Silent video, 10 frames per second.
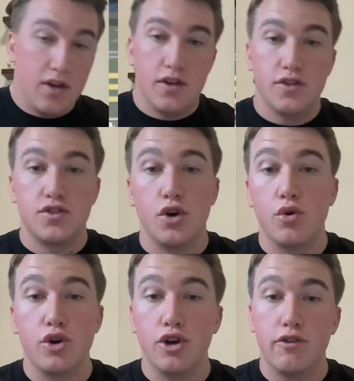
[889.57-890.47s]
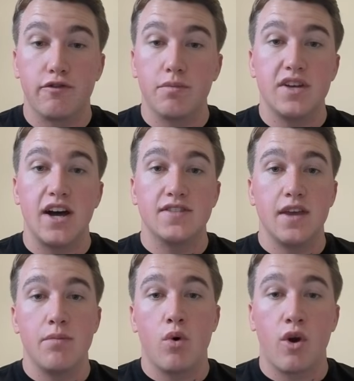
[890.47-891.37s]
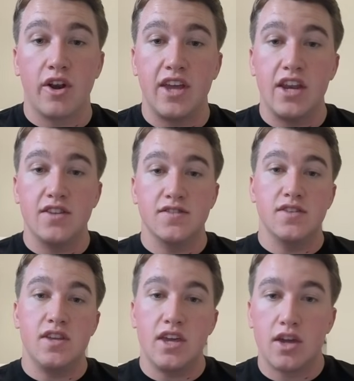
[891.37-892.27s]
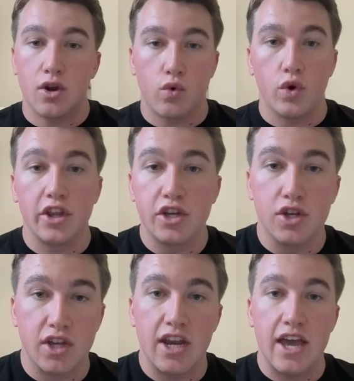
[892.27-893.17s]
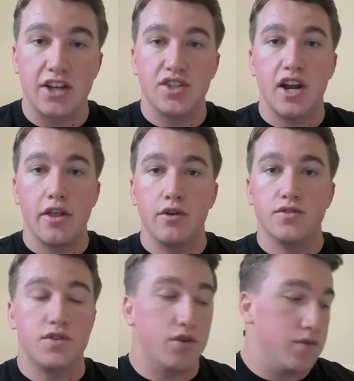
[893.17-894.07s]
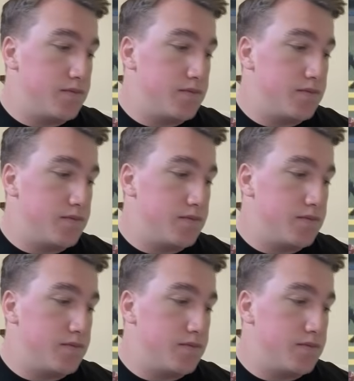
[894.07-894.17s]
So good from Dante Moore and Kenyon Sadiq. Really good connection out of those 2.